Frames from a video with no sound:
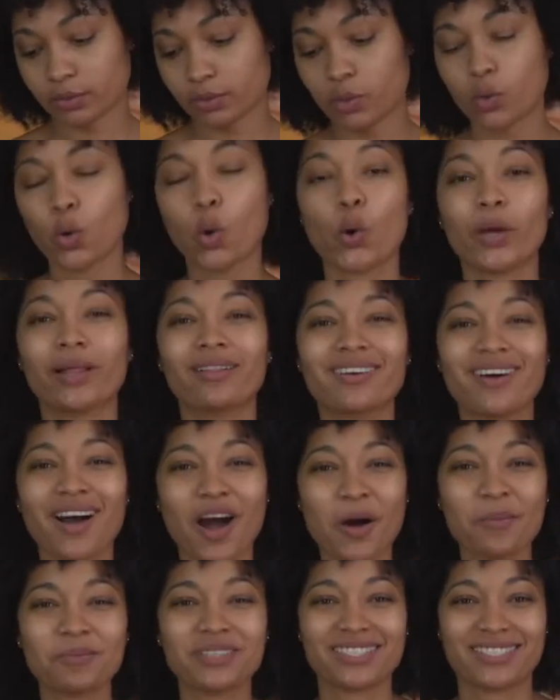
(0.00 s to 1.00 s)
Coil
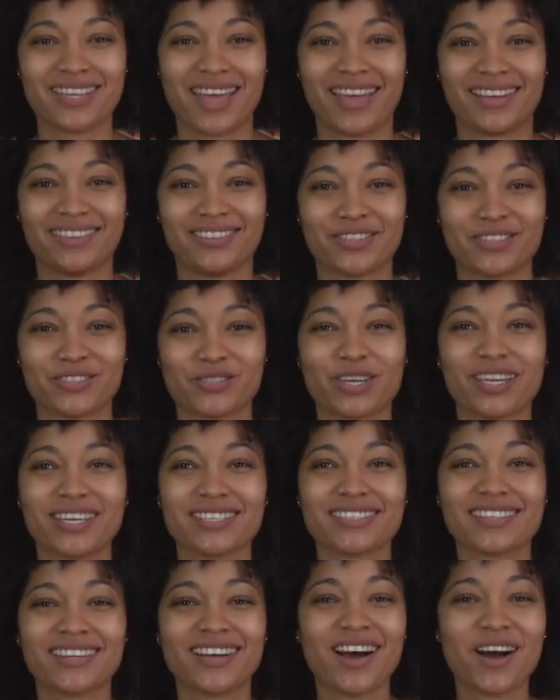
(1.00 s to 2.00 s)
Calm Detangler. So I guess
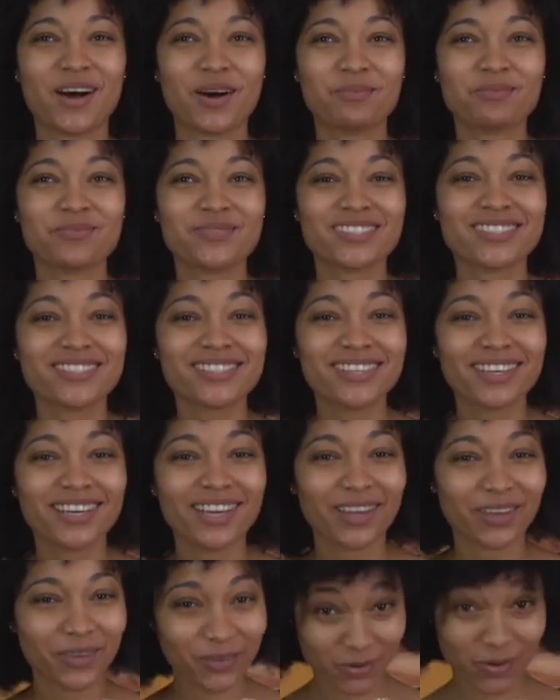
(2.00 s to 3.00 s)
it calms
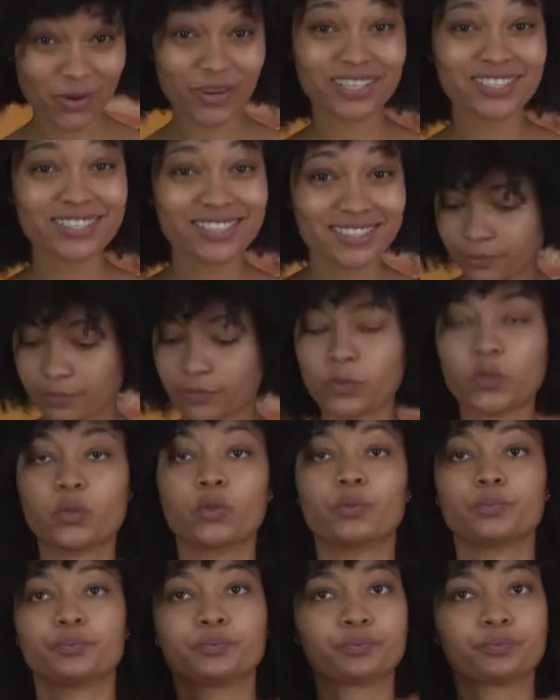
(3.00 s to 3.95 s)
your coils. Cool.